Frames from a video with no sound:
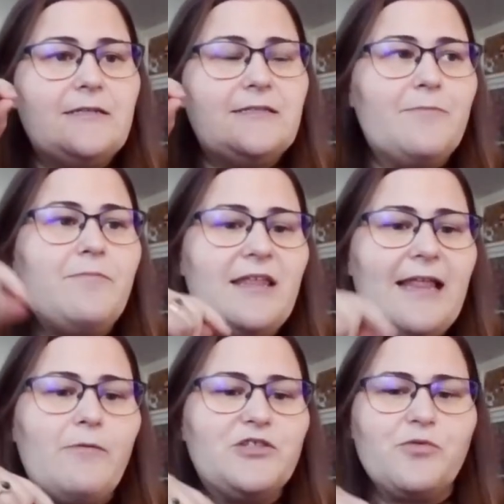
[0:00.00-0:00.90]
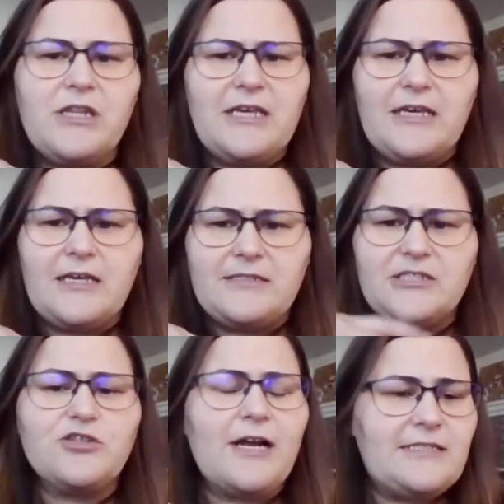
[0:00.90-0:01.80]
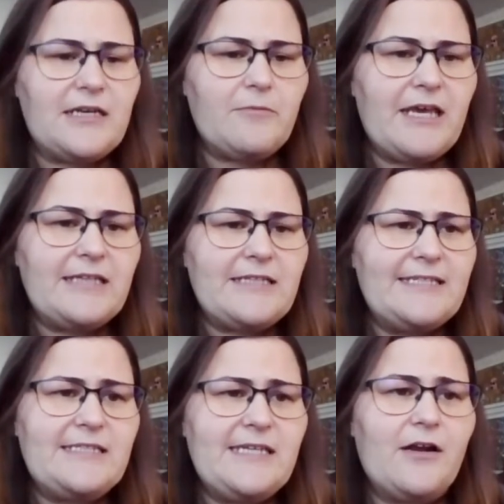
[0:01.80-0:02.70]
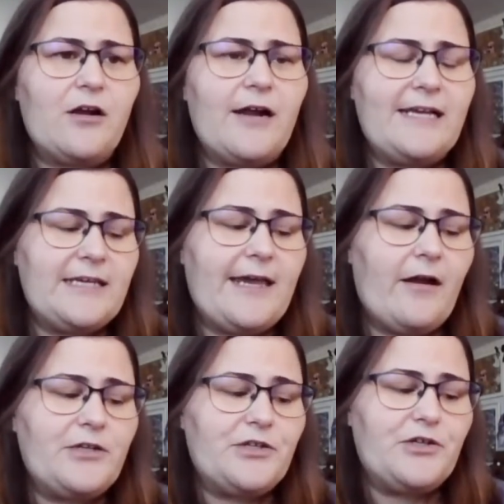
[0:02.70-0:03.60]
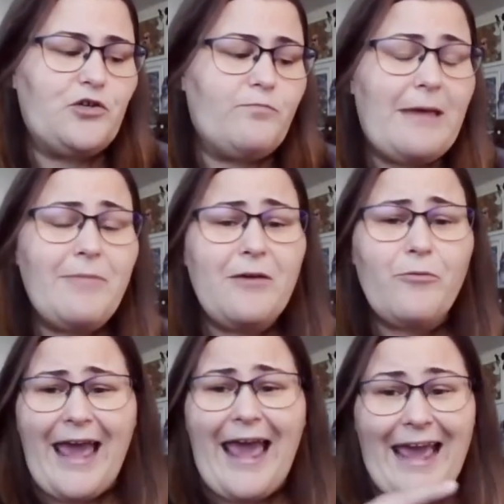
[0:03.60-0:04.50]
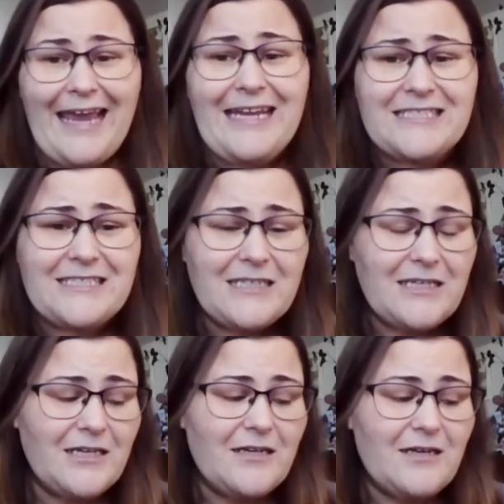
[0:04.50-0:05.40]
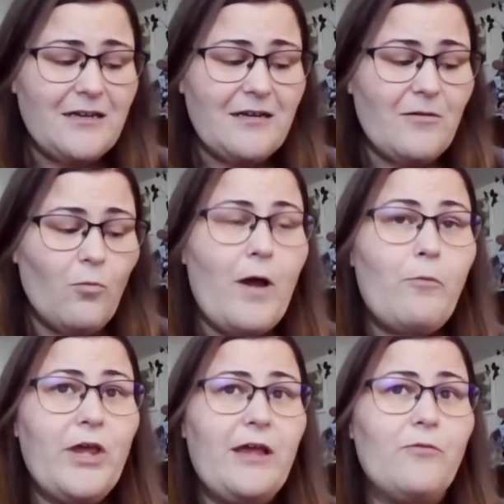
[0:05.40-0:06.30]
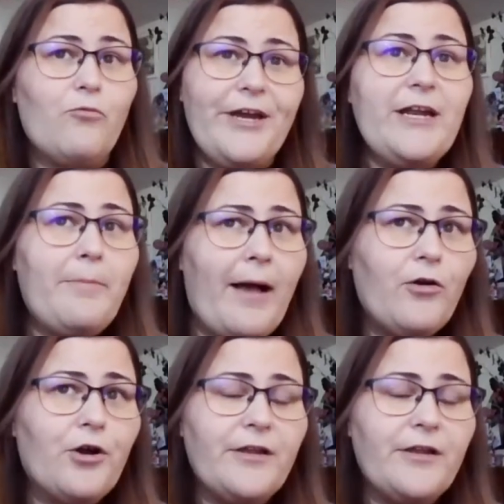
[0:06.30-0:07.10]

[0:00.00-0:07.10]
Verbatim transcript: to me that was really distressing because i see her as a character who maybe we hate when we read yeah. about